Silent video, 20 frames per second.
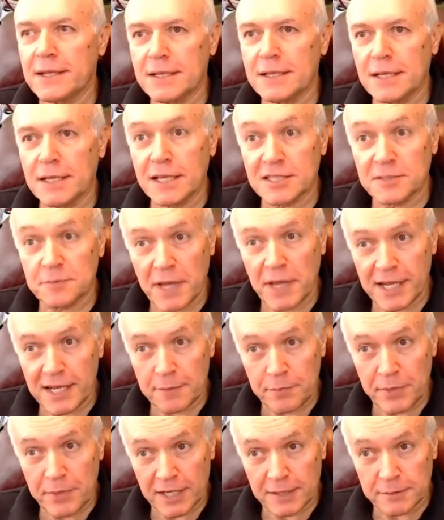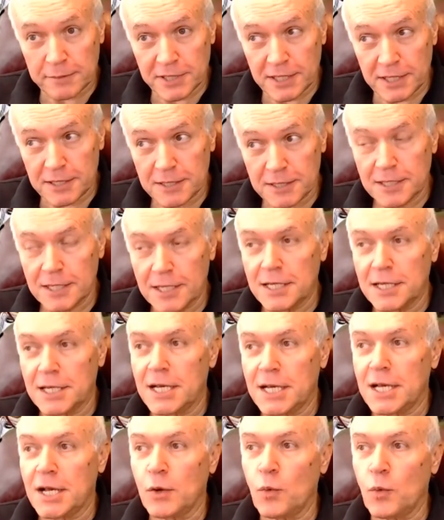It's made in Binghamton.
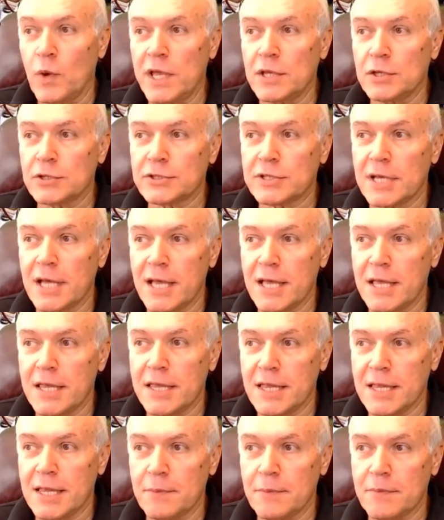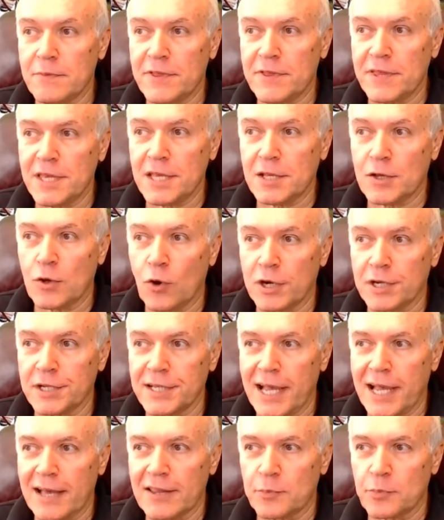The Gordon
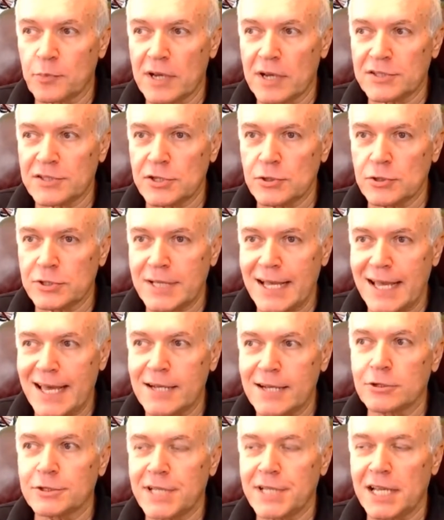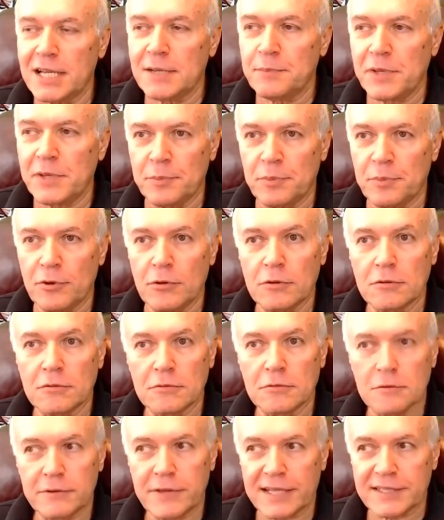Gow, the president, used to entertain people.
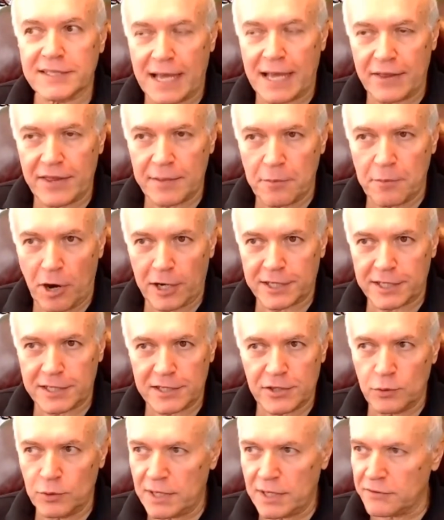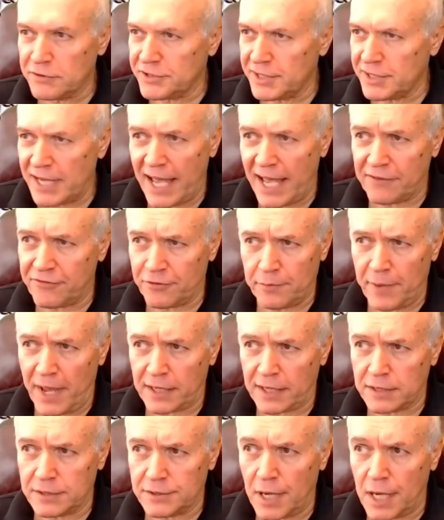That's how they marketed. You would never see an ad for
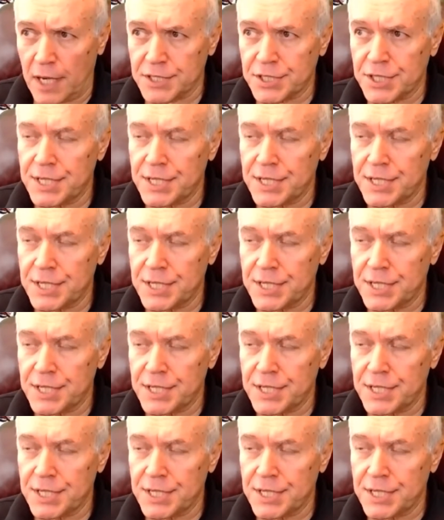Macintosh.